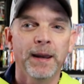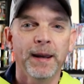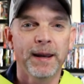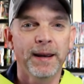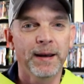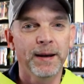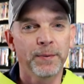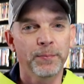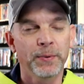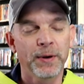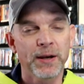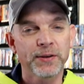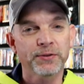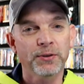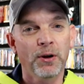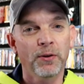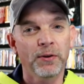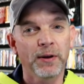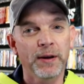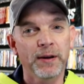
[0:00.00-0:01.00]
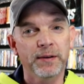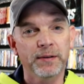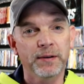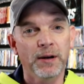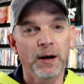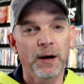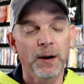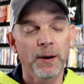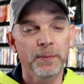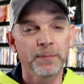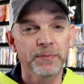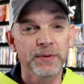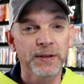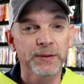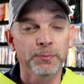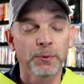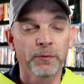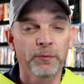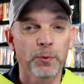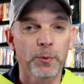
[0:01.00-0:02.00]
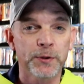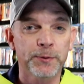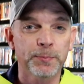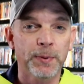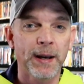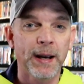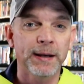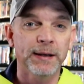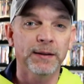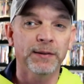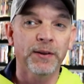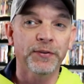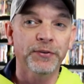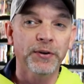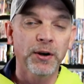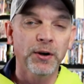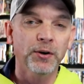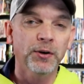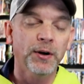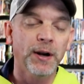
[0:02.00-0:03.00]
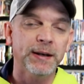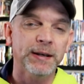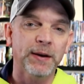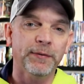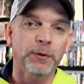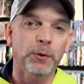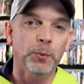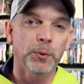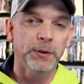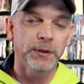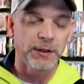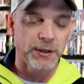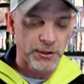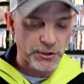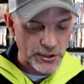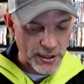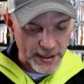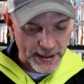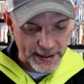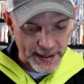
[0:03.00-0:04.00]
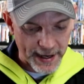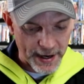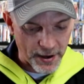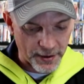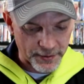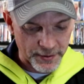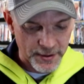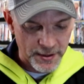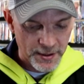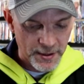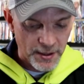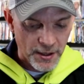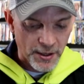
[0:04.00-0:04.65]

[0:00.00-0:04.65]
And when I saw that um, this movie was playing in the theater, I definitely wanted to check it out.